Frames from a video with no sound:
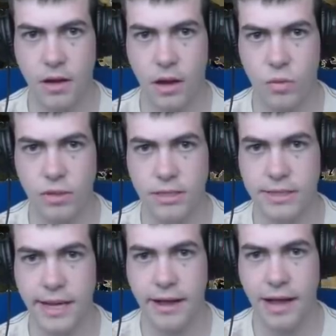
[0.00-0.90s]
I wouldn't
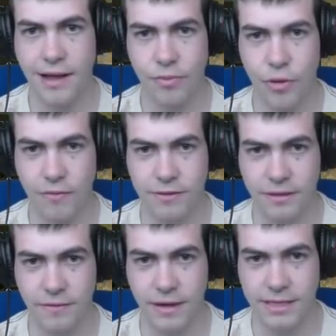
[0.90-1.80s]
say I have a preference
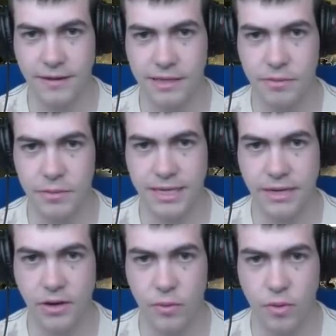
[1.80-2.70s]
for fighting Falksmen, particularly
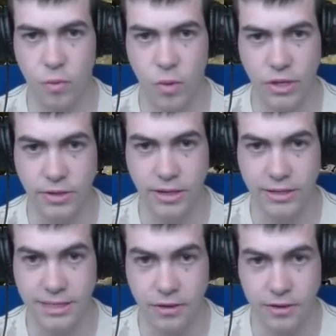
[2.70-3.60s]
not with one unit on
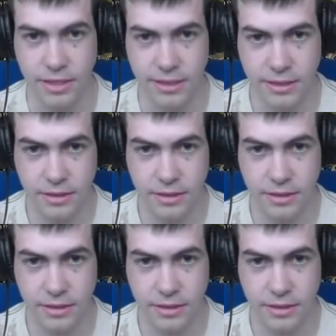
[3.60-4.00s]
its own either.